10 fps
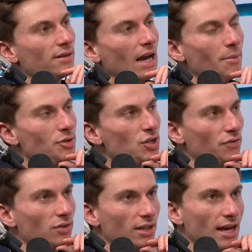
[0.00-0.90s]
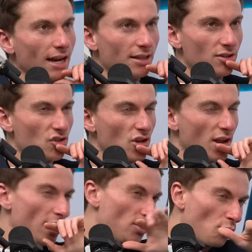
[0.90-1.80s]
I'm sure if you look at it in the
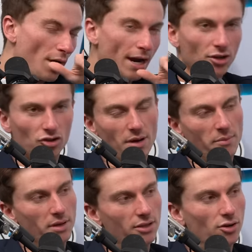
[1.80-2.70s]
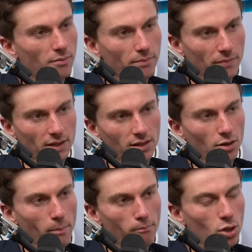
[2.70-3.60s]
sun at the right angle, it might be a little
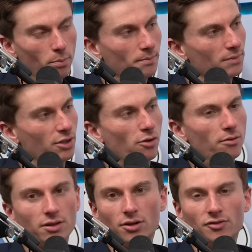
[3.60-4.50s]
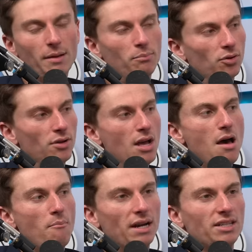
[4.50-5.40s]
little bloop, little little dimple,
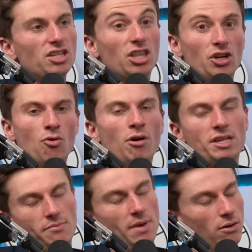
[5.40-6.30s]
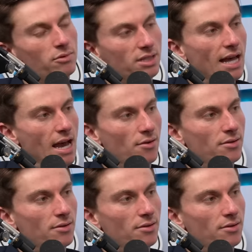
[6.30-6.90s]
but it the noise it made was loud.